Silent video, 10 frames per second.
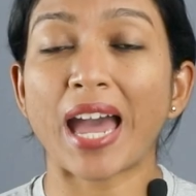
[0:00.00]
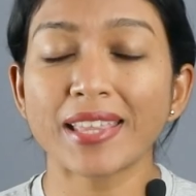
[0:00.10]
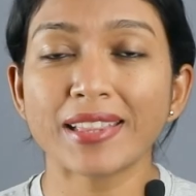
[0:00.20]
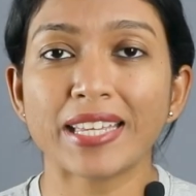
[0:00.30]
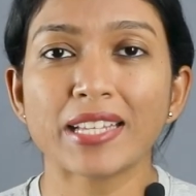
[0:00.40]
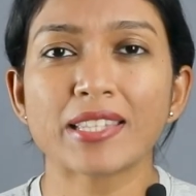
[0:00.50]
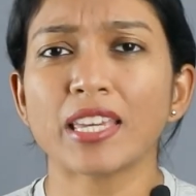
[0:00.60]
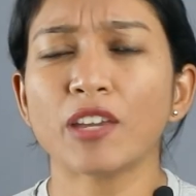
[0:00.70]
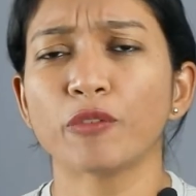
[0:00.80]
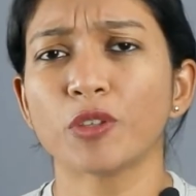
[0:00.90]

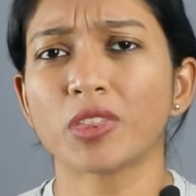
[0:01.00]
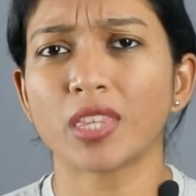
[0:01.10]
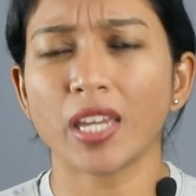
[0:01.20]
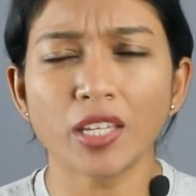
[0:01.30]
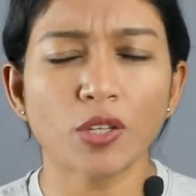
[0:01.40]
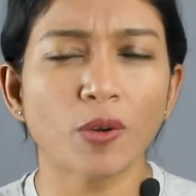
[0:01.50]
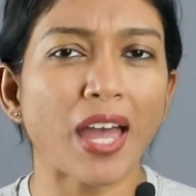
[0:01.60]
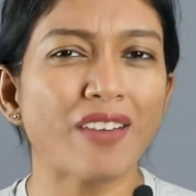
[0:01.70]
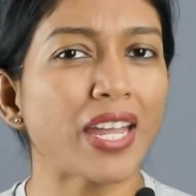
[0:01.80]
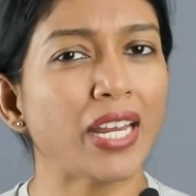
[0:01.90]
athletes, if you think you
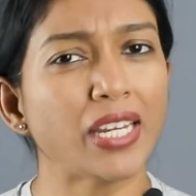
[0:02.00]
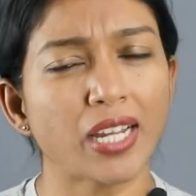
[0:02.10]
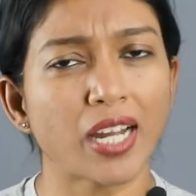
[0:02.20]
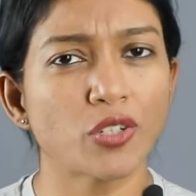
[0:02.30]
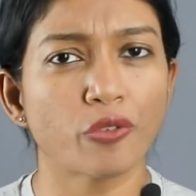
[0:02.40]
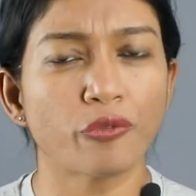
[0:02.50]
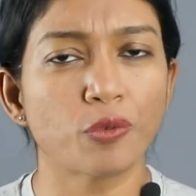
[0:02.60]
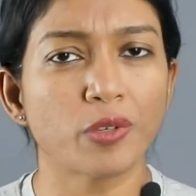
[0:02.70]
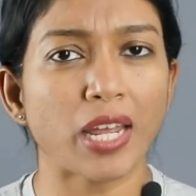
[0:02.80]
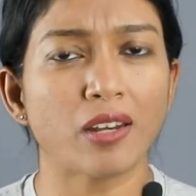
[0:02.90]
have any kind of
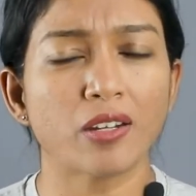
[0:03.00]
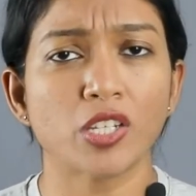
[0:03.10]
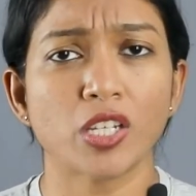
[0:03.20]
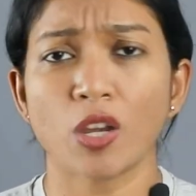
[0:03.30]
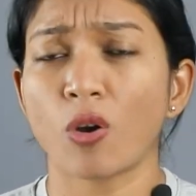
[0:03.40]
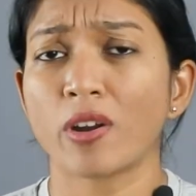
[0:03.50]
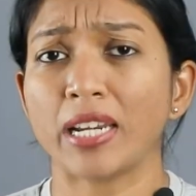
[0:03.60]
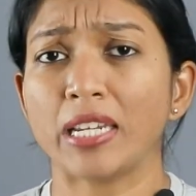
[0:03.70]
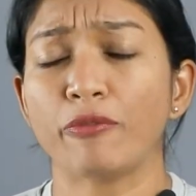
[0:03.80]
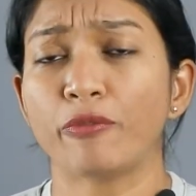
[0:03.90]
food allergy or
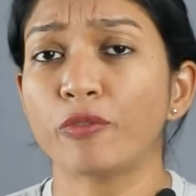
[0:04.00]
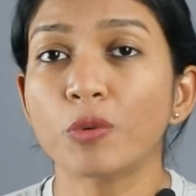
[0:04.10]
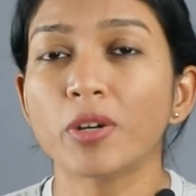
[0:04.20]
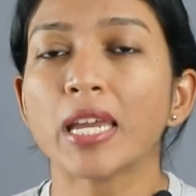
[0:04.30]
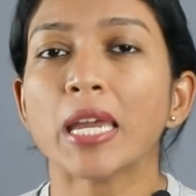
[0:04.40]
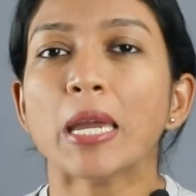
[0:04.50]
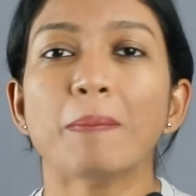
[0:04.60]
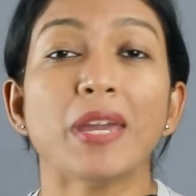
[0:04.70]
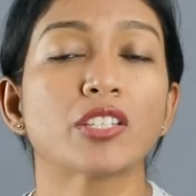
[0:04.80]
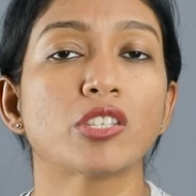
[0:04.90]
any food
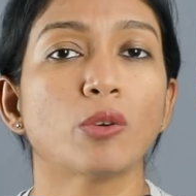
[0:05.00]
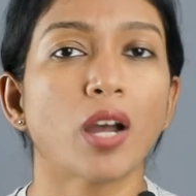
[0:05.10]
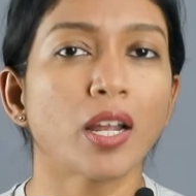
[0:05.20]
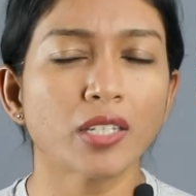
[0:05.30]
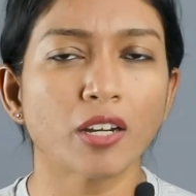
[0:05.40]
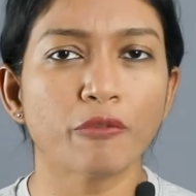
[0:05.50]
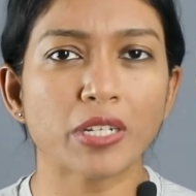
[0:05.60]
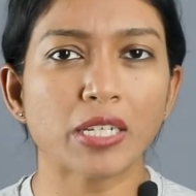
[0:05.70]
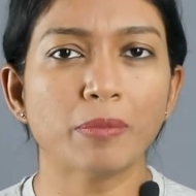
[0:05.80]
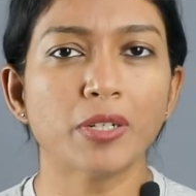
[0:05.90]
makes you
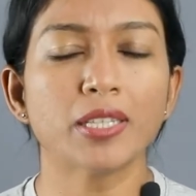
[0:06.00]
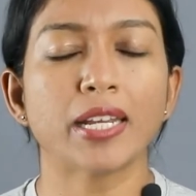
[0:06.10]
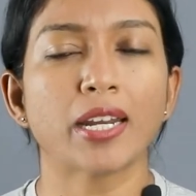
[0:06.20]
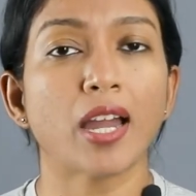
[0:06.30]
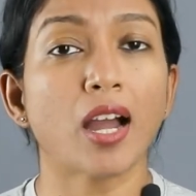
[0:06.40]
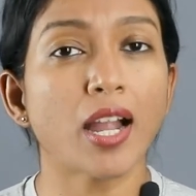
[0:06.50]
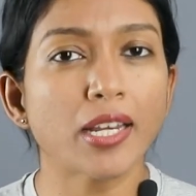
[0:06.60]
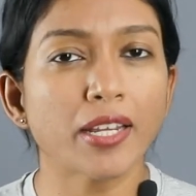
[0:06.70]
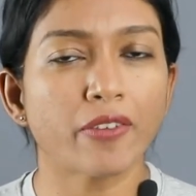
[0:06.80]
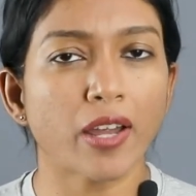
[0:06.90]
uncomfortable, then I
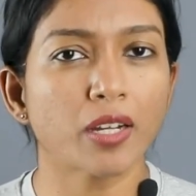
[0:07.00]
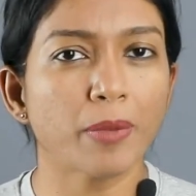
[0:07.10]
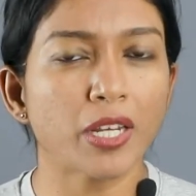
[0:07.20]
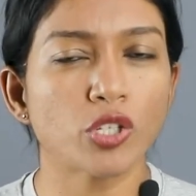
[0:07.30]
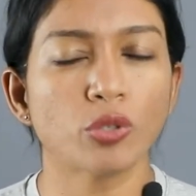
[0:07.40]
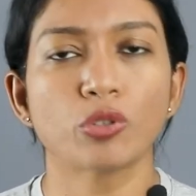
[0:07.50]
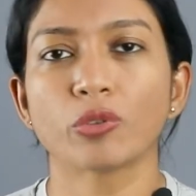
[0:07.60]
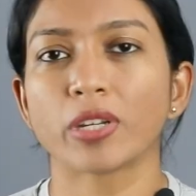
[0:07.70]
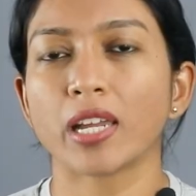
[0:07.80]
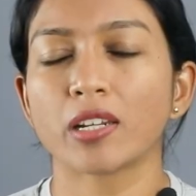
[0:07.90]
highly recommend you
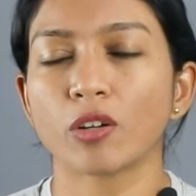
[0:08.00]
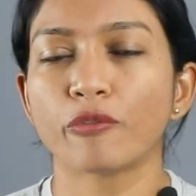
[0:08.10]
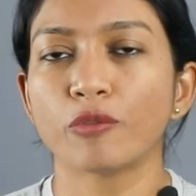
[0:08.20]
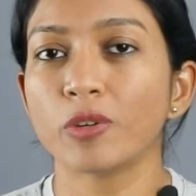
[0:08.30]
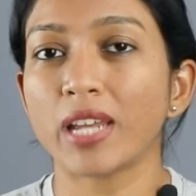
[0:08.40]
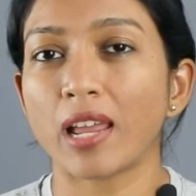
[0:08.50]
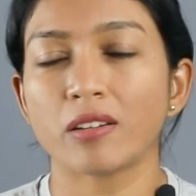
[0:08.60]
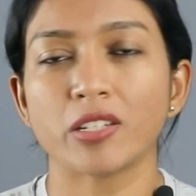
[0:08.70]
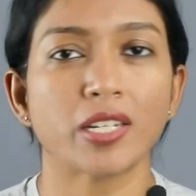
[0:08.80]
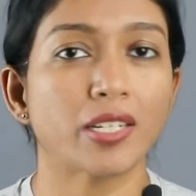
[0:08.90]
to get a food
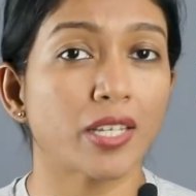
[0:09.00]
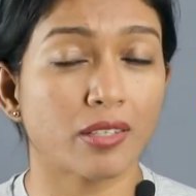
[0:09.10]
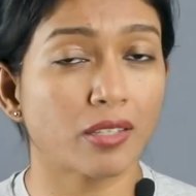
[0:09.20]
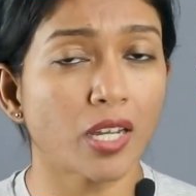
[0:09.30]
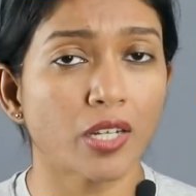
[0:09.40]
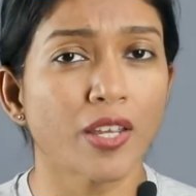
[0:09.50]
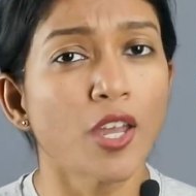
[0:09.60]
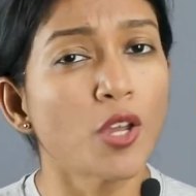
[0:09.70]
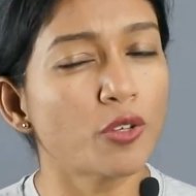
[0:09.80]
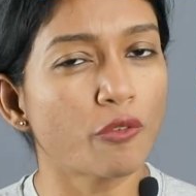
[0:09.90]
allergy test done
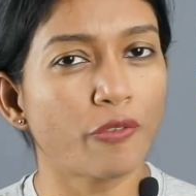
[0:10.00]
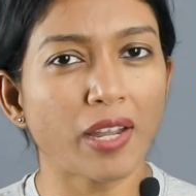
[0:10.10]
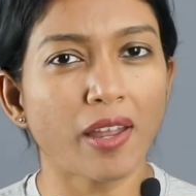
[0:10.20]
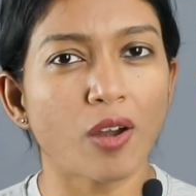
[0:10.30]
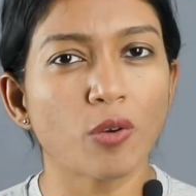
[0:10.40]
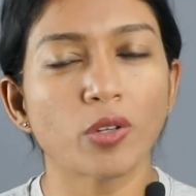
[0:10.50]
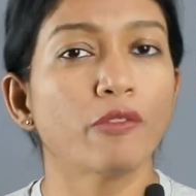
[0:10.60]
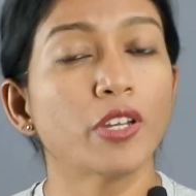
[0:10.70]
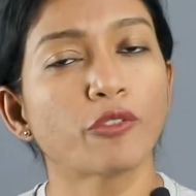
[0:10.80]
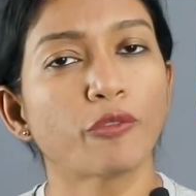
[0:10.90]
to figure
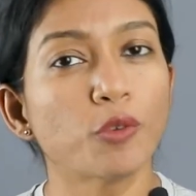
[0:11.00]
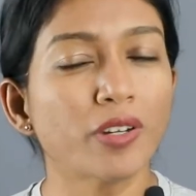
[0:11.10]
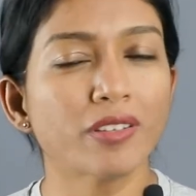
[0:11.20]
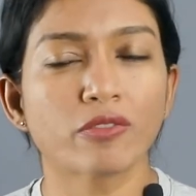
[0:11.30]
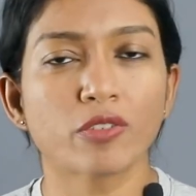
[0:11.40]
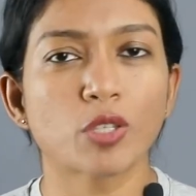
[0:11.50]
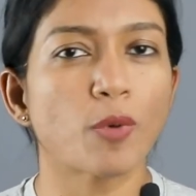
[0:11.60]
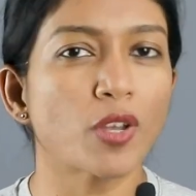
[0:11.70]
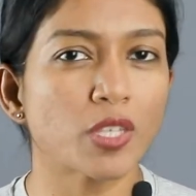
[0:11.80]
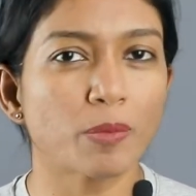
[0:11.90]
out which food is
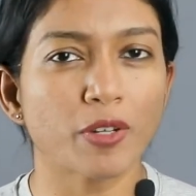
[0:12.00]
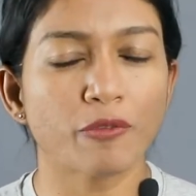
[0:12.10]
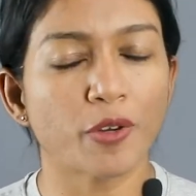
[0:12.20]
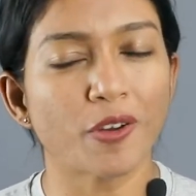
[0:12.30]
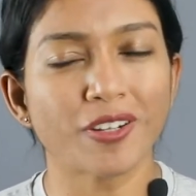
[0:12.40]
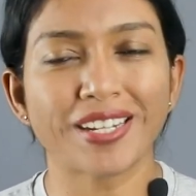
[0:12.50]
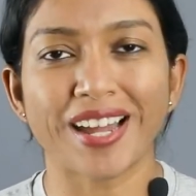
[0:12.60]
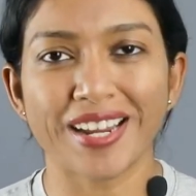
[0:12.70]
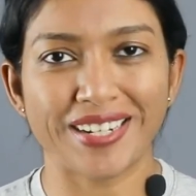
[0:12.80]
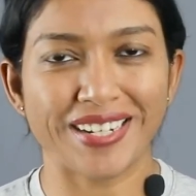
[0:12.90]
responsible for your
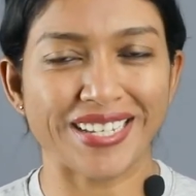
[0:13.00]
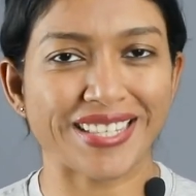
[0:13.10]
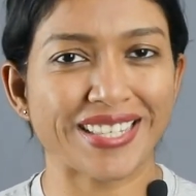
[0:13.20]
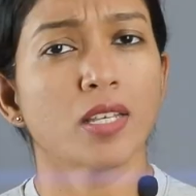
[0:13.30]
tiredness.